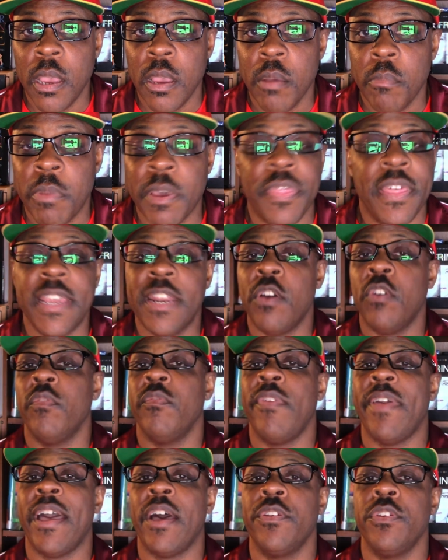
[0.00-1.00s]
but they don't
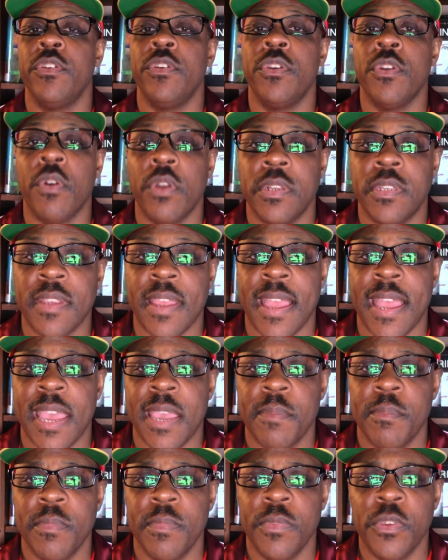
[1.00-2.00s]
value your
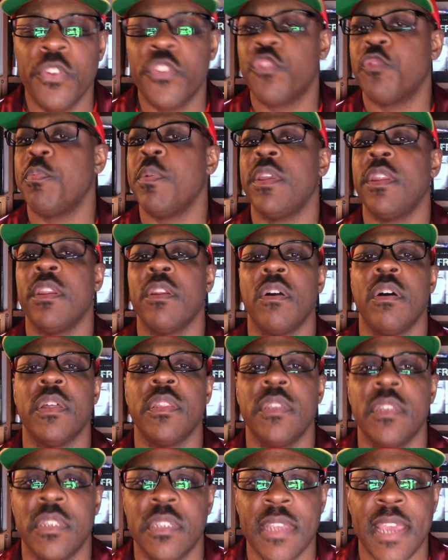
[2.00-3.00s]
time. You're spending all
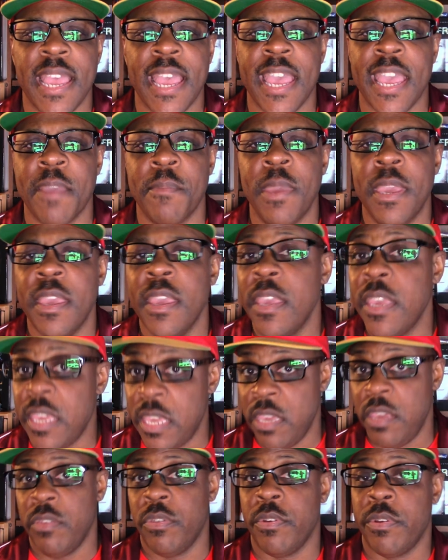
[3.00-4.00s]
this time
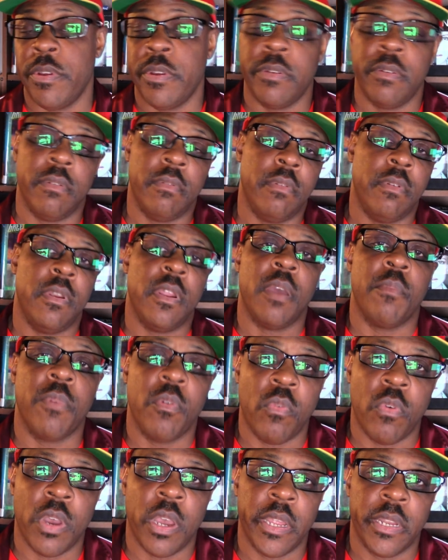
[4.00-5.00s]
either, number
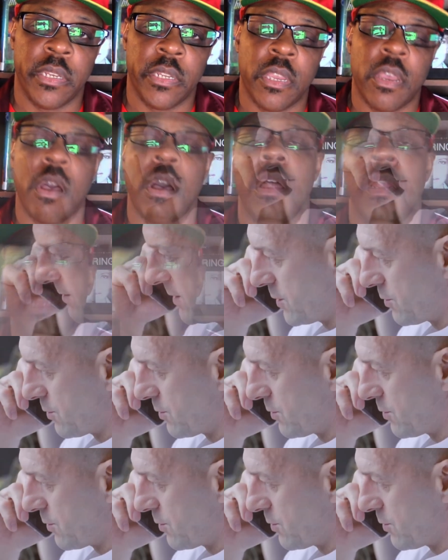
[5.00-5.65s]
one, calling